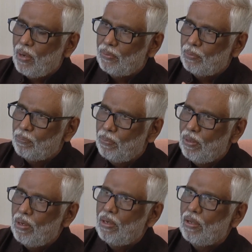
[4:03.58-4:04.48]
have to
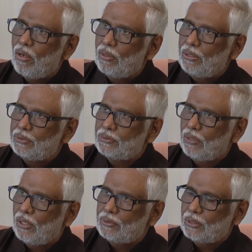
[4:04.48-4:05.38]
burn all these
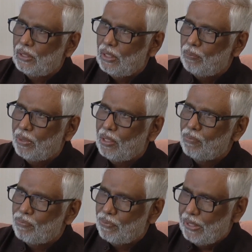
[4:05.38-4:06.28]
thoughts and then
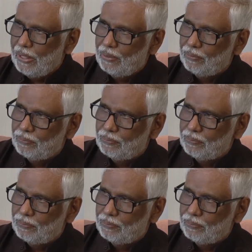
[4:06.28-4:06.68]
become free.